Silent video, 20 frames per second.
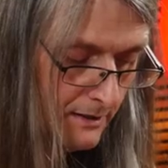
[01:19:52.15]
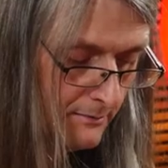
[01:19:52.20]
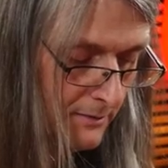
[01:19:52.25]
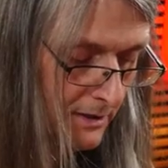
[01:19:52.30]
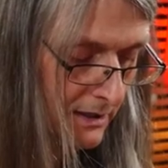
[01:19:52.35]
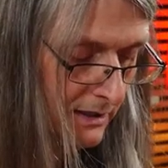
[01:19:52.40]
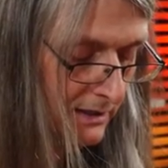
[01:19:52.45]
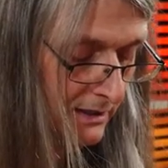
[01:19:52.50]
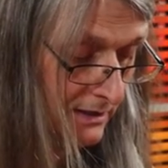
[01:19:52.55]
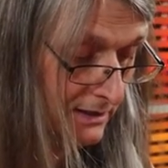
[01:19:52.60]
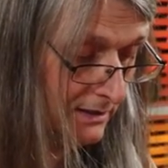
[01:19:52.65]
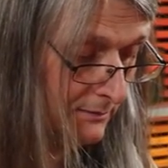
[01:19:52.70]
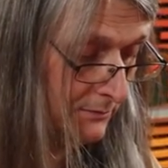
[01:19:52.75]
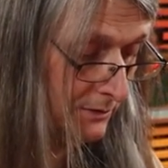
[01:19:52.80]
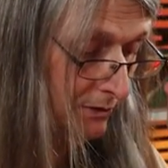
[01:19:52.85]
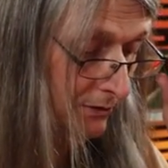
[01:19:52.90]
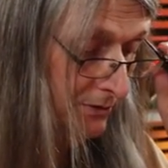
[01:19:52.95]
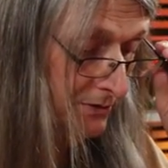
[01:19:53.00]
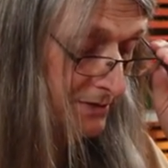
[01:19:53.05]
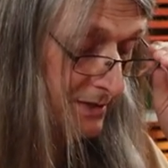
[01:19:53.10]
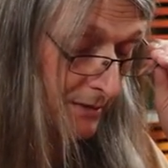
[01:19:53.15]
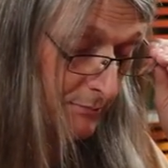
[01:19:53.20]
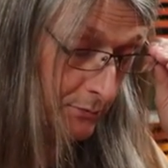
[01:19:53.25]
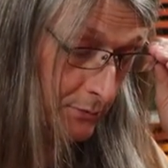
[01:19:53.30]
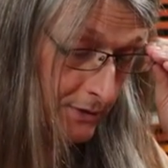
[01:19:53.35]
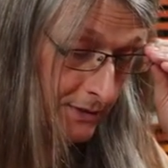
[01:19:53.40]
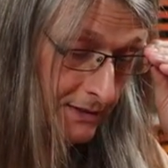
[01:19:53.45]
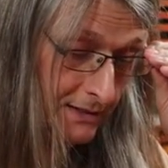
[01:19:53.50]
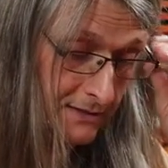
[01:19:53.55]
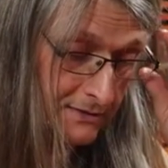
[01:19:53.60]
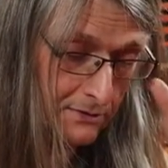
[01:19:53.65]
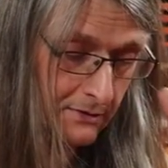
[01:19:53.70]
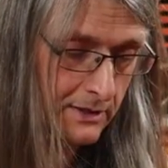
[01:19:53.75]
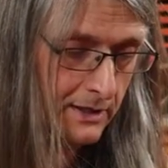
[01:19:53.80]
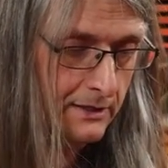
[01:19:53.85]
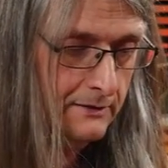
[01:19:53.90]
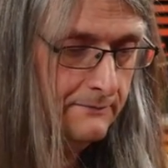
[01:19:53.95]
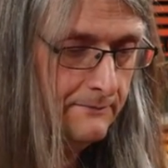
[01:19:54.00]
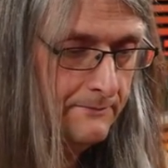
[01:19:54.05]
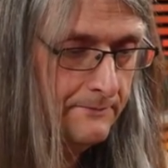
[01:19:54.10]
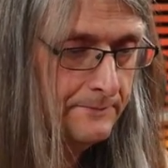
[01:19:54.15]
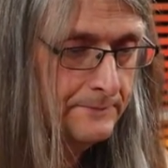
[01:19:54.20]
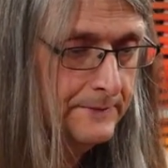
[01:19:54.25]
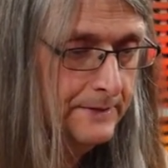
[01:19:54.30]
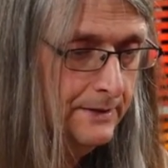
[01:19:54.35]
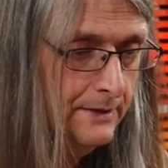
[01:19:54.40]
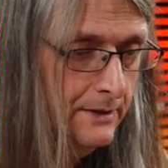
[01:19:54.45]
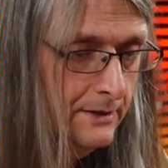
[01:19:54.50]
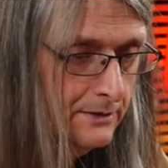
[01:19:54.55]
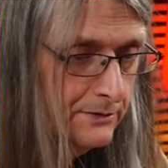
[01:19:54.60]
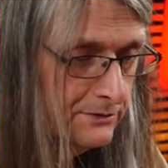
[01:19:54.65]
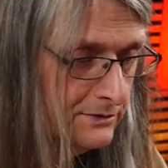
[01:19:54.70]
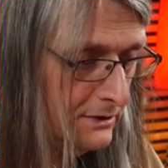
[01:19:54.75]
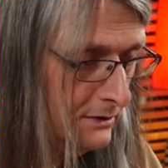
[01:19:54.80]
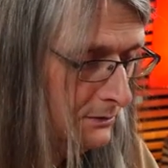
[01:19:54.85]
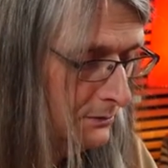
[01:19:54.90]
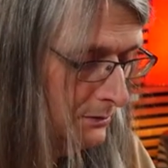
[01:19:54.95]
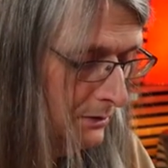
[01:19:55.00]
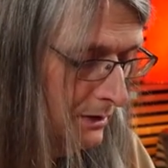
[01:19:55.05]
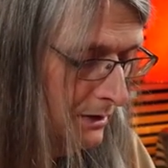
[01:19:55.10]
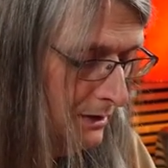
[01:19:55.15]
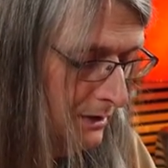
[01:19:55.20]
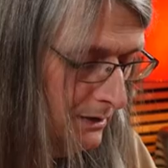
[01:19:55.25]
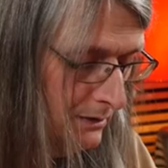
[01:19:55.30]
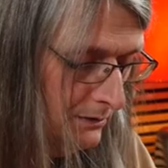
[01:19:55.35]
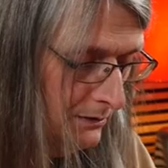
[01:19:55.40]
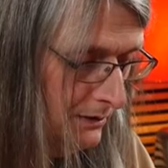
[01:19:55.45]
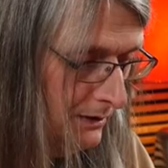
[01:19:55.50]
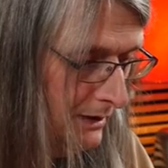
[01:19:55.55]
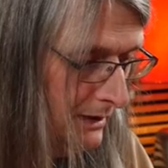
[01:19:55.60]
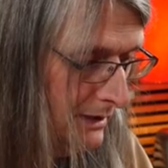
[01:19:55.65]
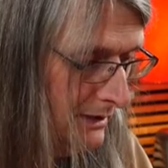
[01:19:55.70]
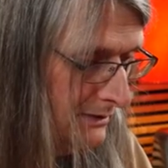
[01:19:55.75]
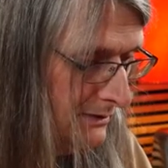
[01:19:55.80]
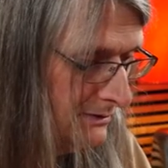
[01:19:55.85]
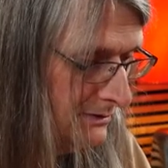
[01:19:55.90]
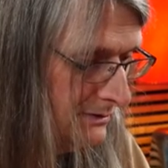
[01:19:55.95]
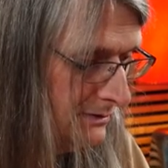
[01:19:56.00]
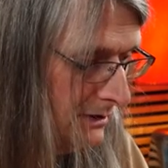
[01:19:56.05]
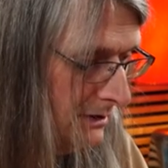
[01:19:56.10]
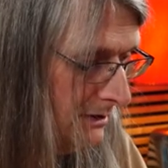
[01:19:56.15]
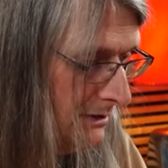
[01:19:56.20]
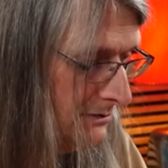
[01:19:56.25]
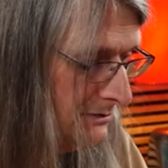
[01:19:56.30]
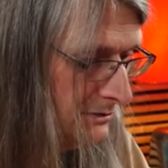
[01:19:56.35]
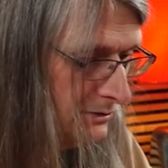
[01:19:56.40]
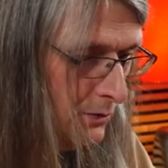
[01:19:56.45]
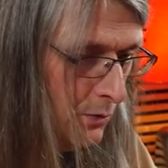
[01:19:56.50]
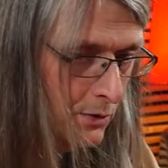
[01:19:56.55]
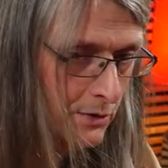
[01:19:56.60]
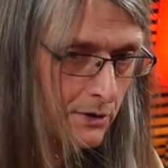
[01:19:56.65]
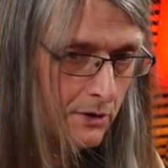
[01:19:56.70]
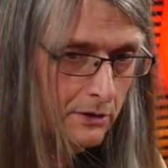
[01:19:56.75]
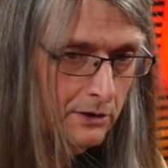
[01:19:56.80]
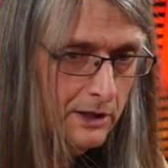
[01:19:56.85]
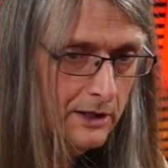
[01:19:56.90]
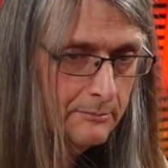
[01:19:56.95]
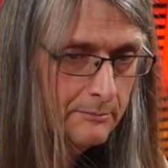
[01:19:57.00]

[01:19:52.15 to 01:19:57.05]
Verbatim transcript: I, um, I can't. I'm going to lose that point. That's okay. So let's uh, score it all